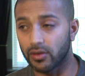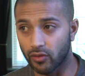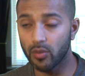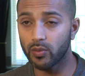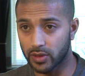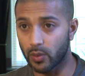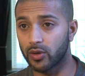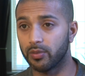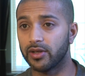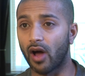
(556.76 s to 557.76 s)
The room, they
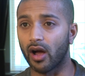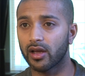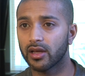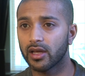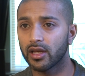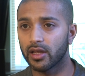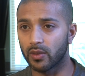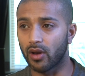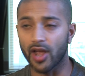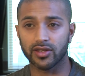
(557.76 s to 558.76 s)
would be dark.
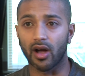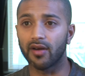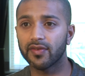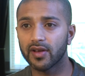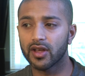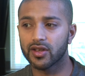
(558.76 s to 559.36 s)
Lights off.